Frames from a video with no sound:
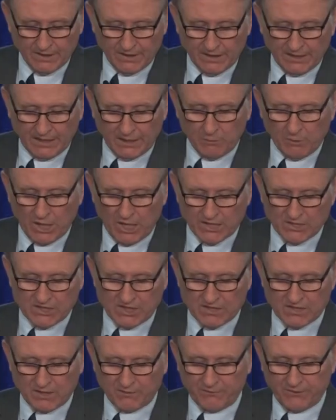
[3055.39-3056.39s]
He
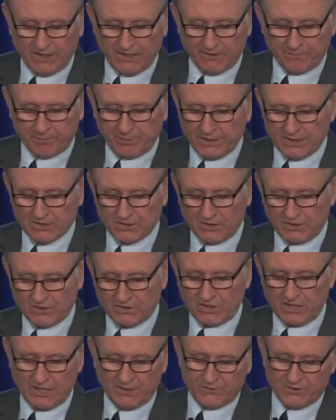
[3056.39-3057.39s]
washes the feet of
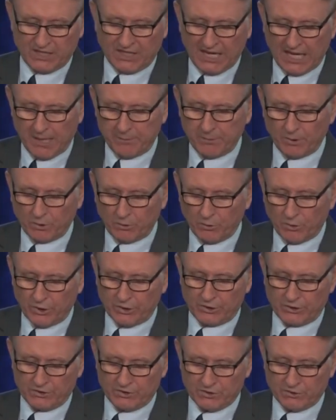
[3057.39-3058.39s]
prisoners, lives in humble
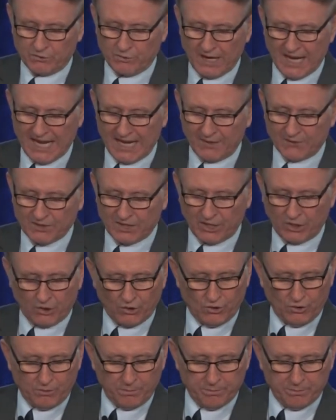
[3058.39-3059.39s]
quarters, drives an
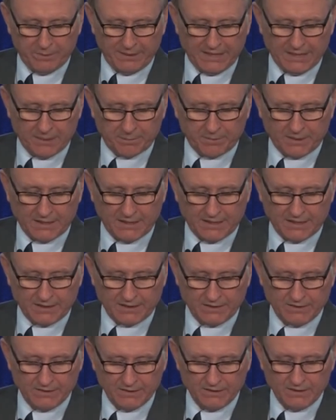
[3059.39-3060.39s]
old beat up
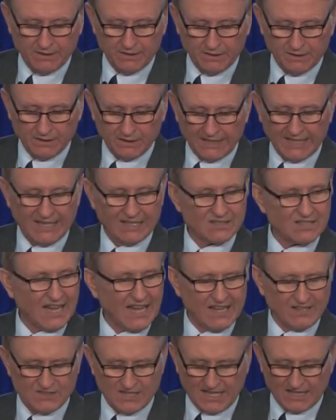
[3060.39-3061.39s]
car, lays
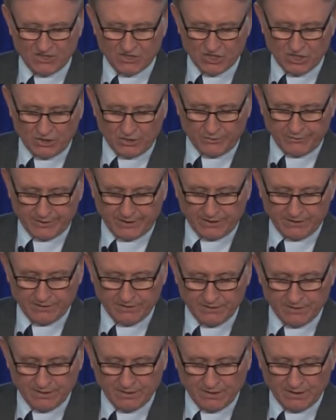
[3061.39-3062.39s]
hands on children,
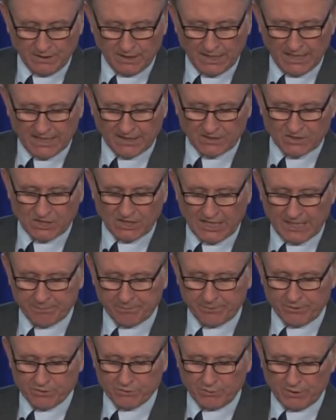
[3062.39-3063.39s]
hugs
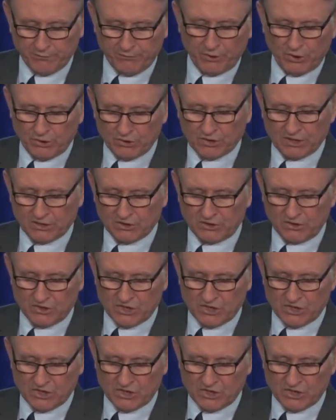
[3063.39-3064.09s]
lepers, refuses to